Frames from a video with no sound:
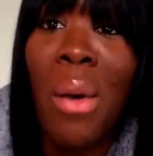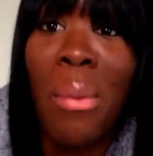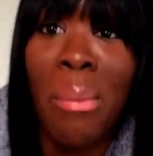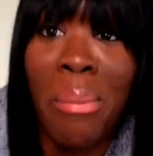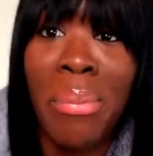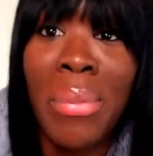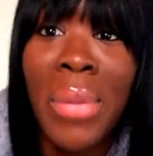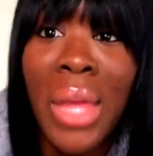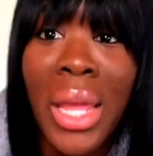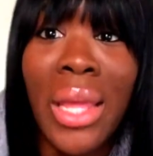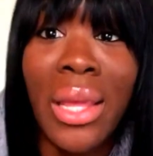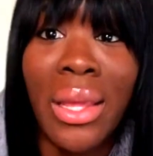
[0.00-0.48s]

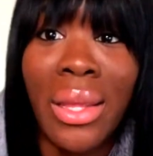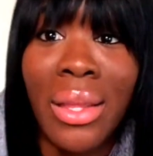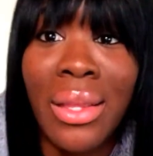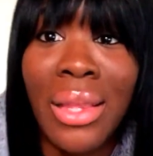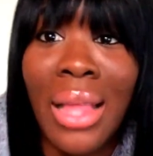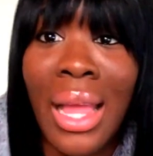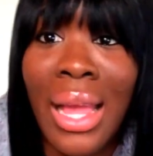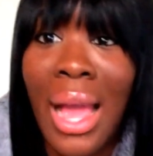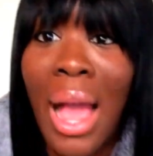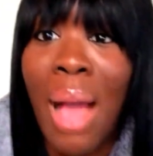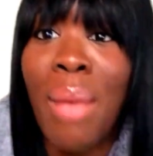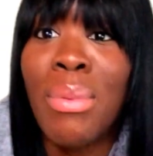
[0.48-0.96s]
me.
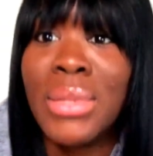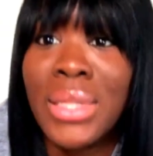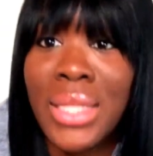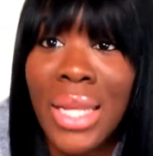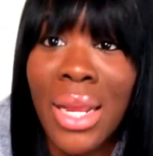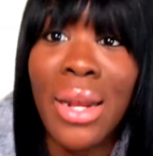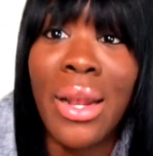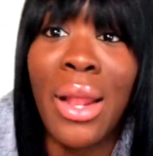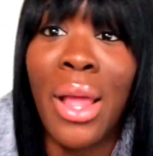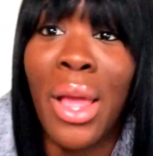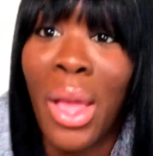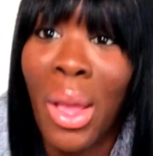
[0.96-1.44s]
Like, I was
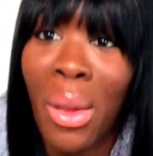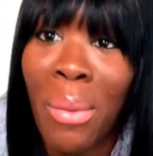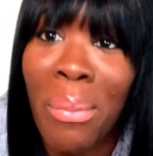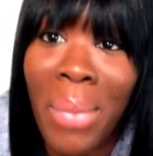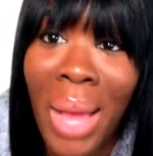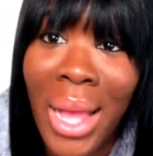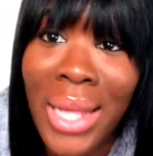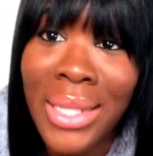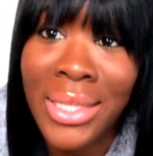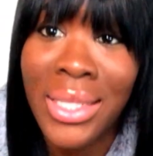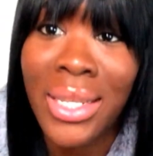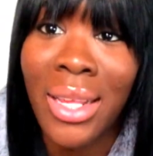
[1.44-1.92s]
there to help
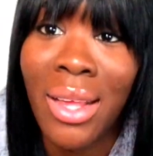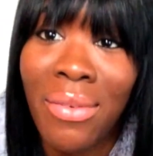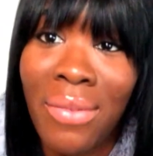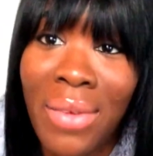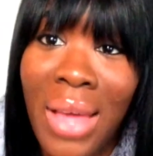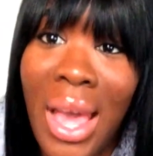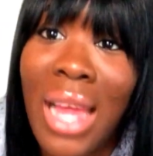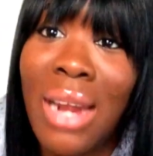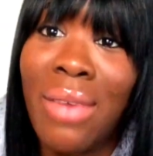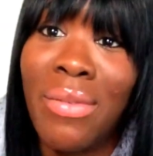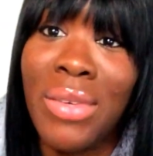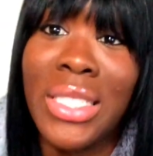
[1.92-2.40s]
myself
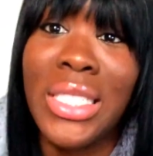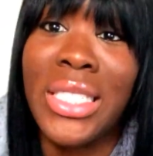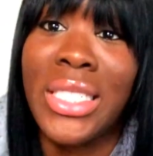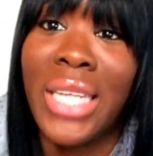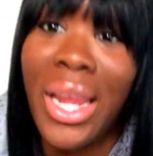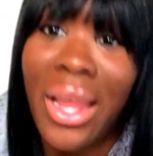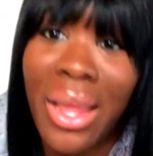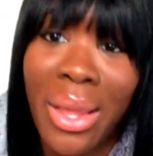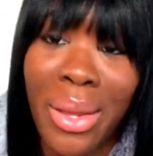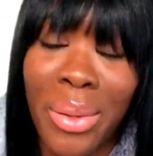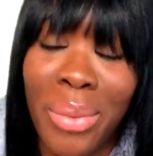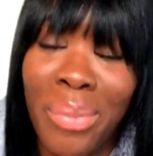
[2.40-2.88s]
out of a
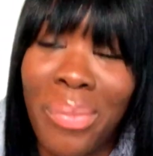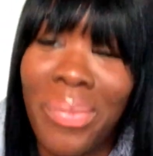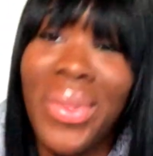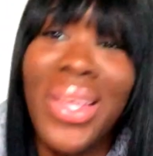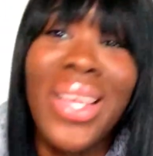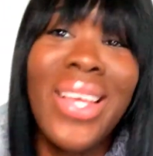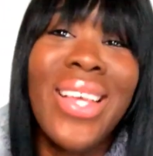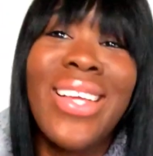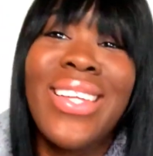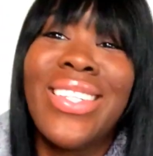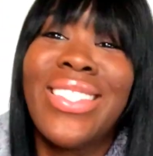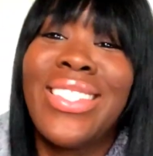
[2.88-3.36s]
jam.
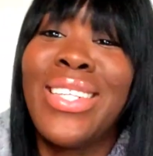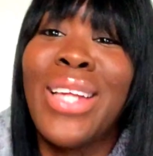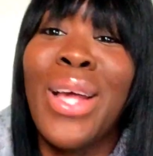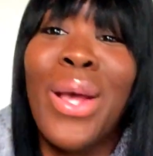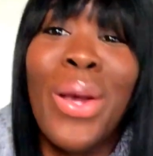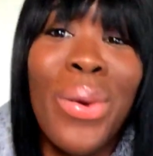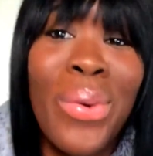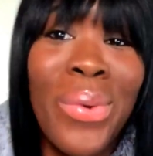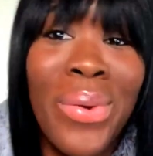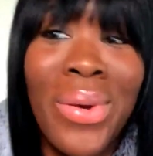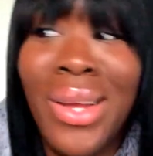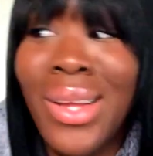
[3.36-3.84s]

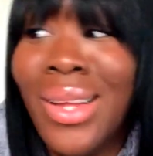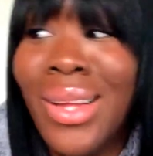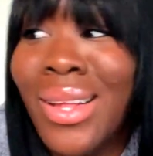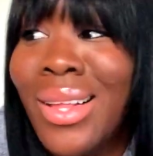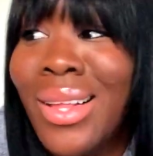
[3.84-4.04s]
So,